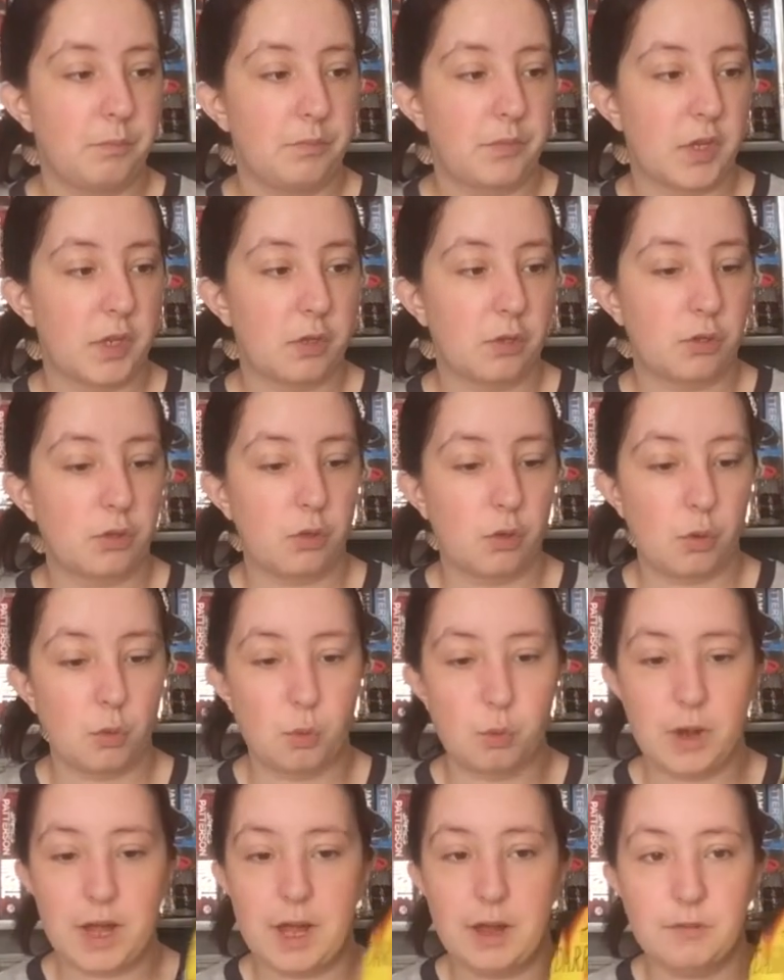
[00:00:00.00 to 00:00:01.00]
So
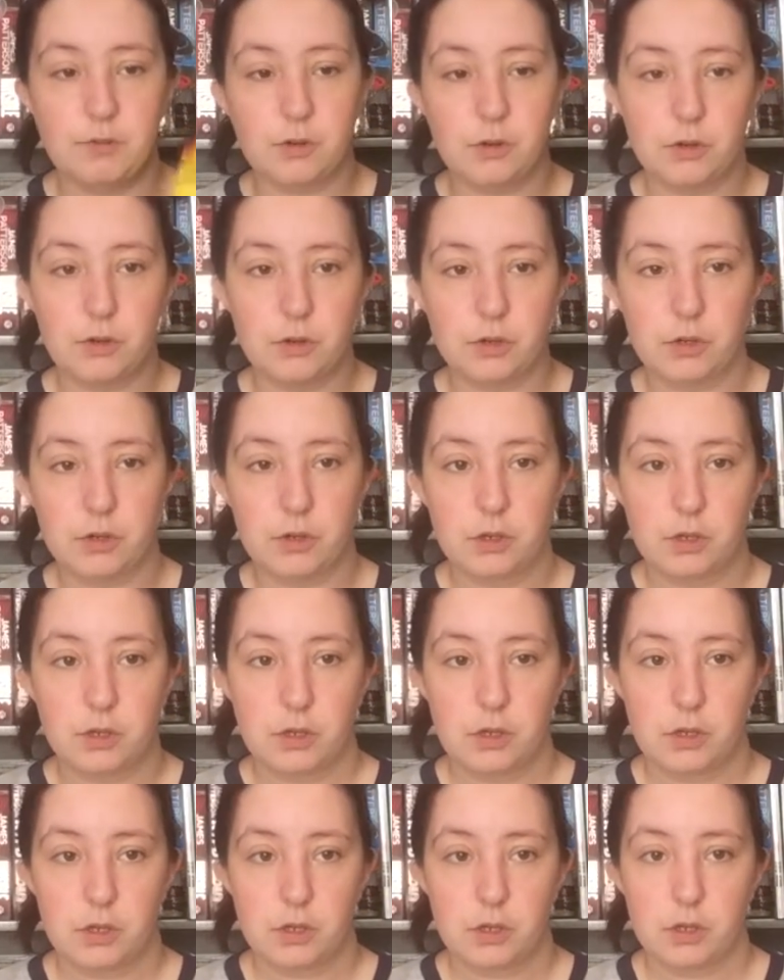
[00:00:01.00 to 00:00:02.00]
whatever
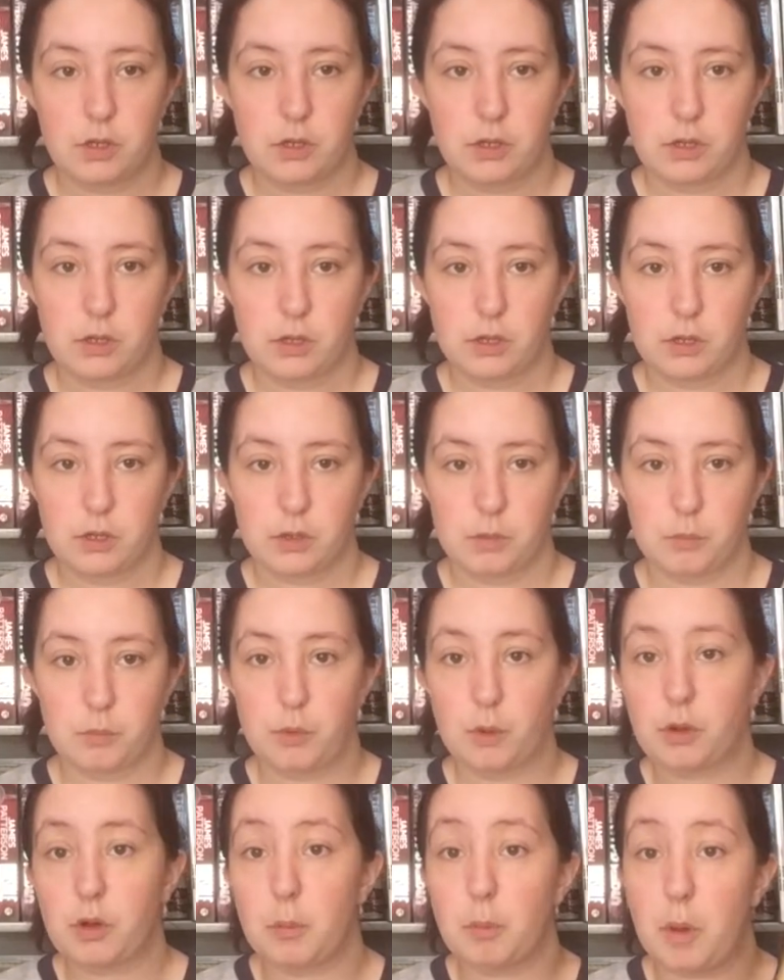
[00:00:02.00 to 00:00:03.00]

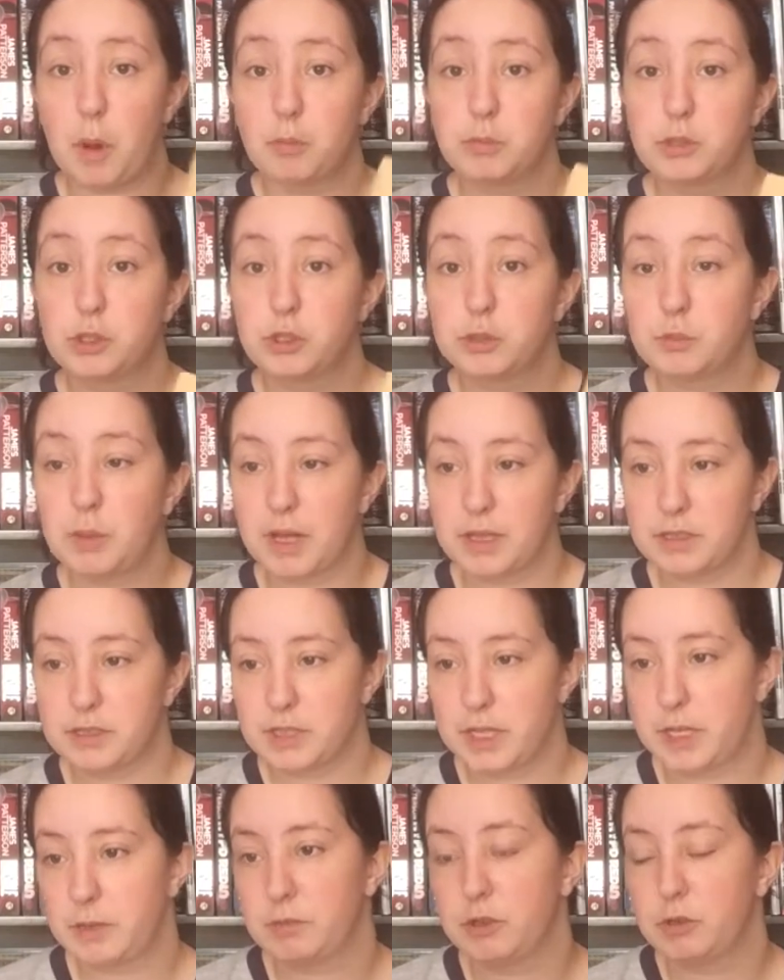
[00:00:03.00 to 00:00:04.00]
book I'm up to by the
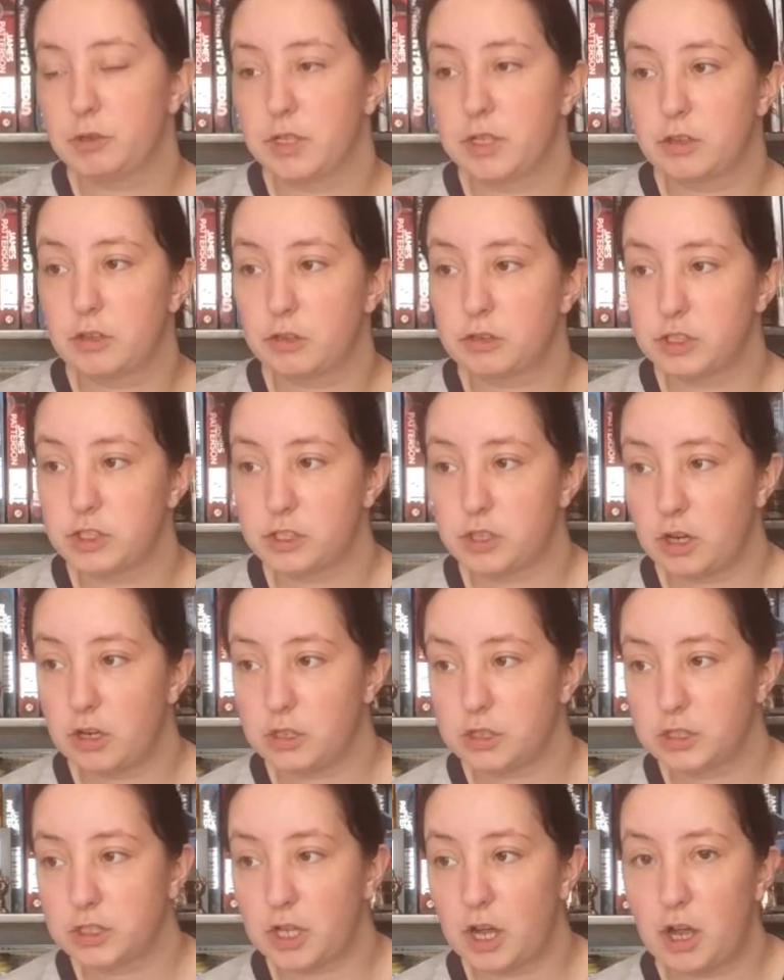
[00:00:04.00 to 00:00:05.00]
time the readathon
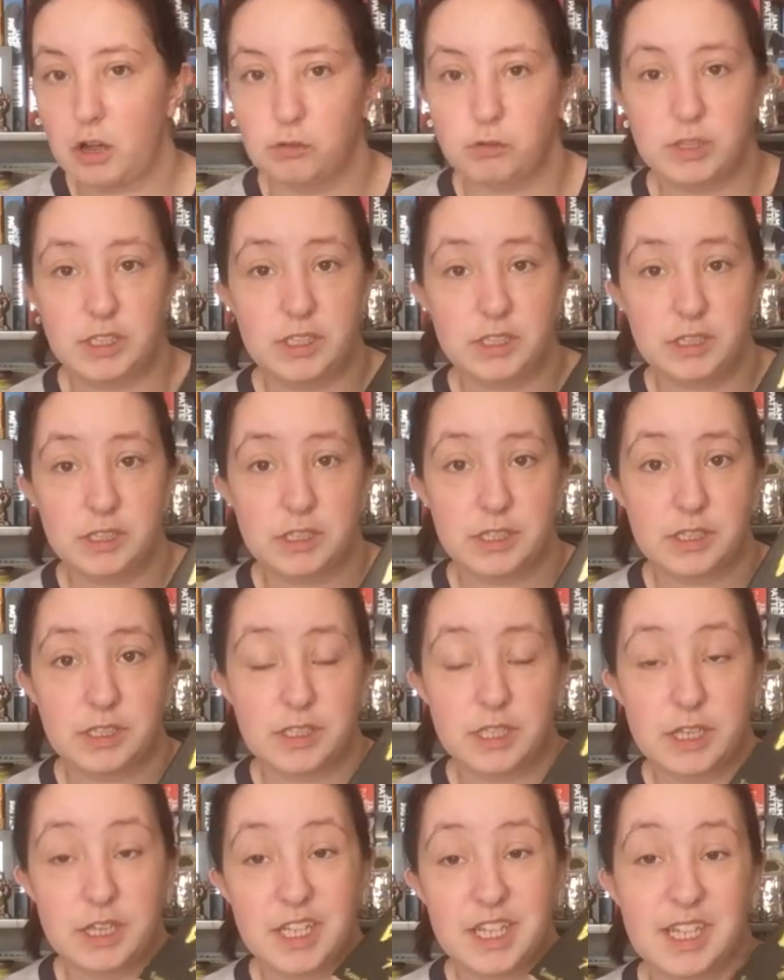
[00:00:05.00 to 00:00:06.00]
starts, I'll read
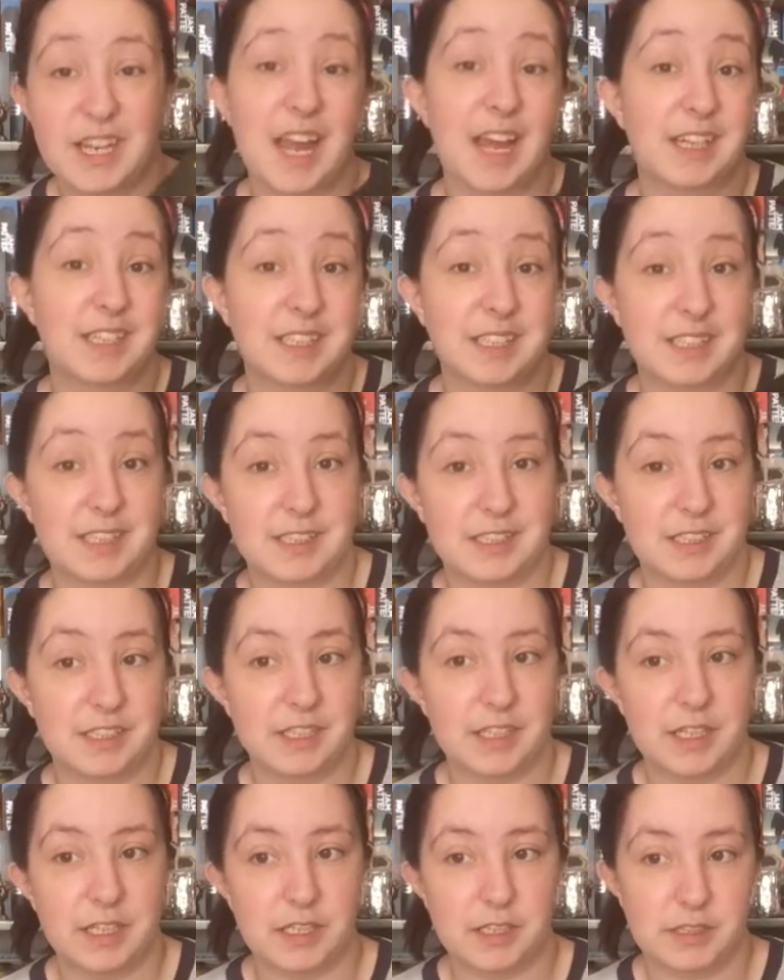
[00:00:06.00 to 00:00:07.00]
the next in the
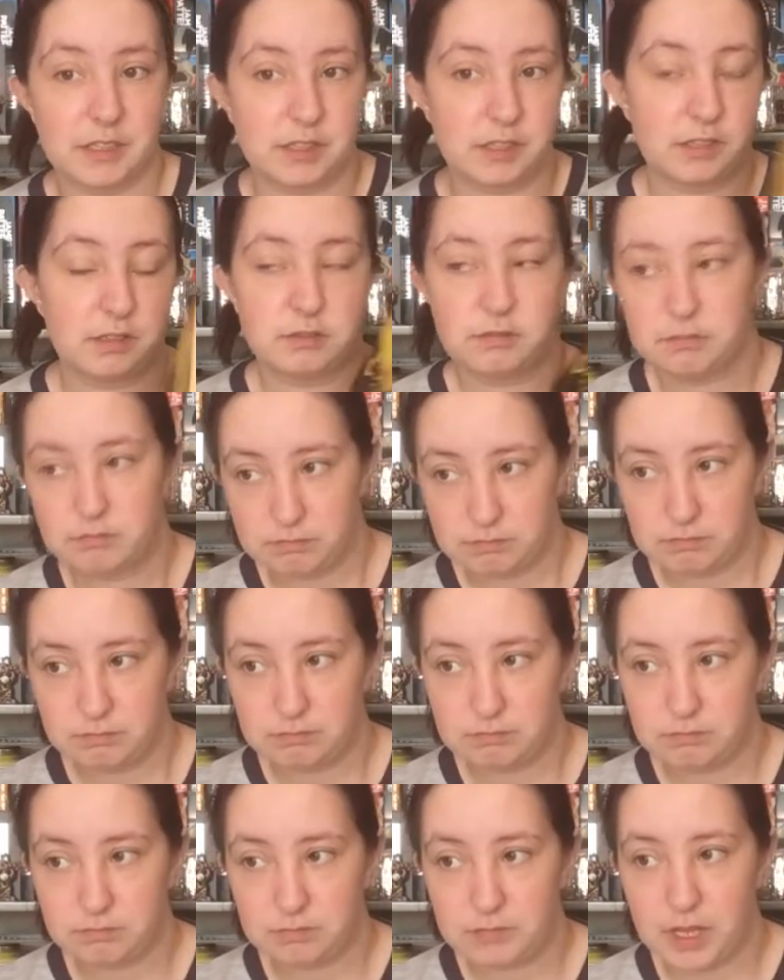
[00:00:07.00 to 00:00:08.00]
series.
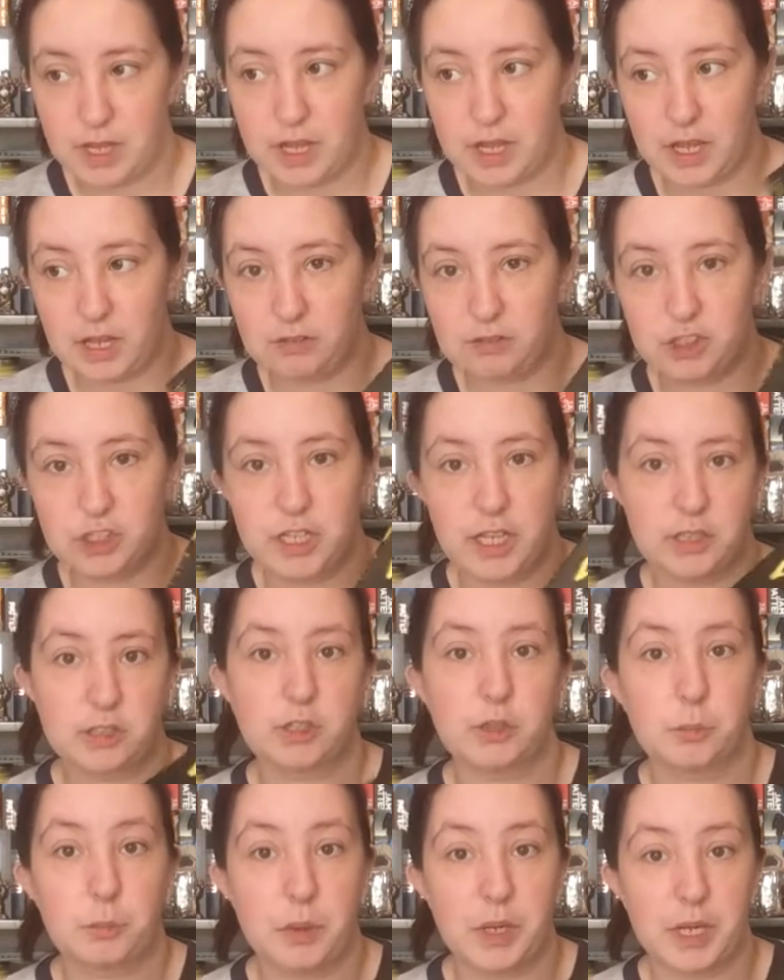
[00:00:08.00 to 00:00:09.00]
If she ends
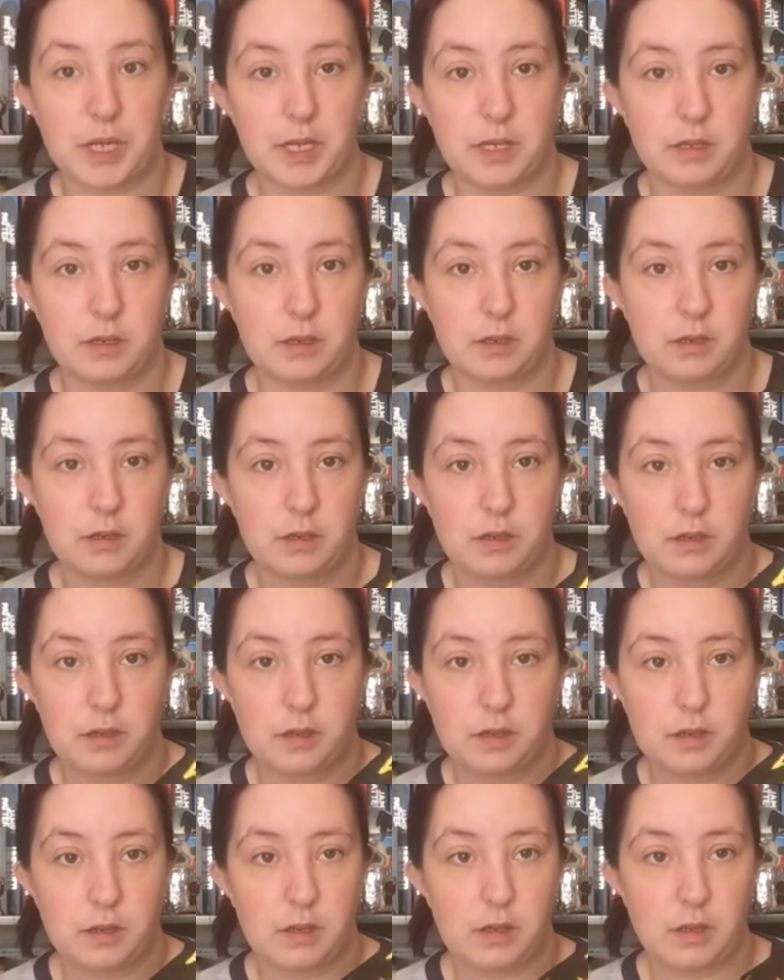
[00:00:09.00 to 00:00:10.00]
up picking
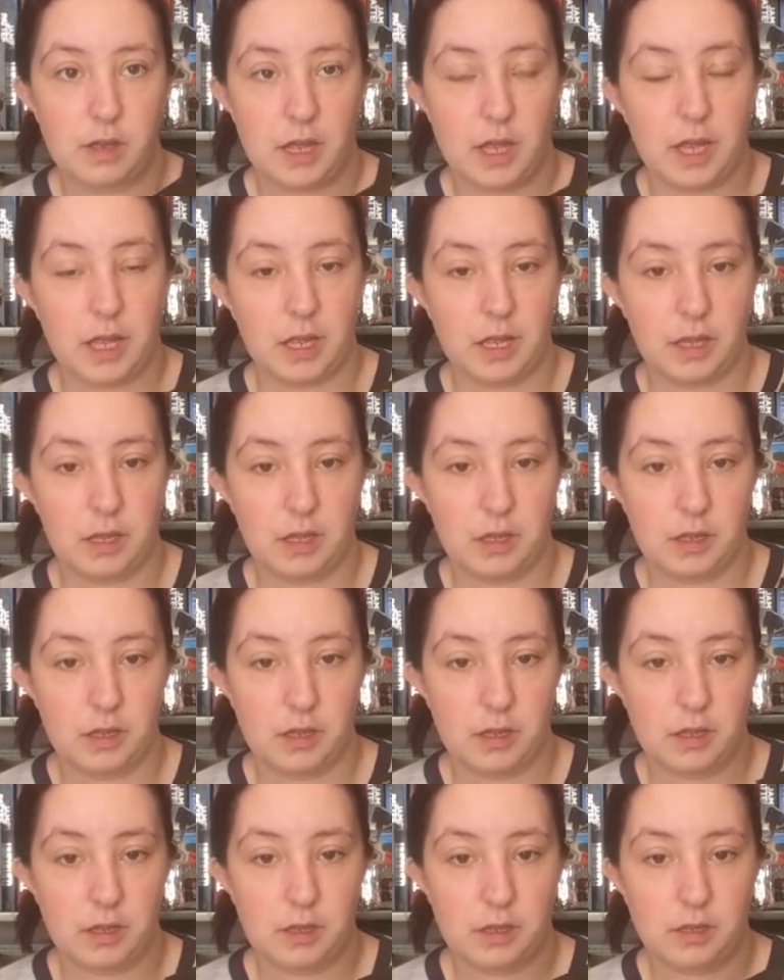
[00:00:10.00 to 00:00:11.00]
a
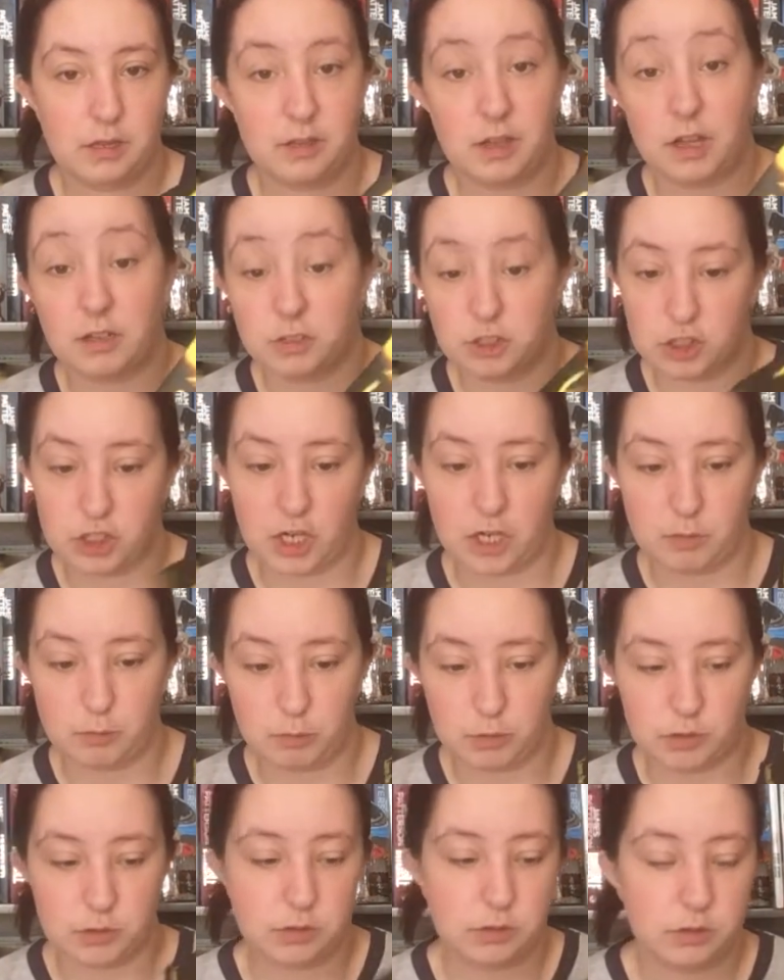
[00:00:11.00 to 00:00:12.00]
Darren Shan book.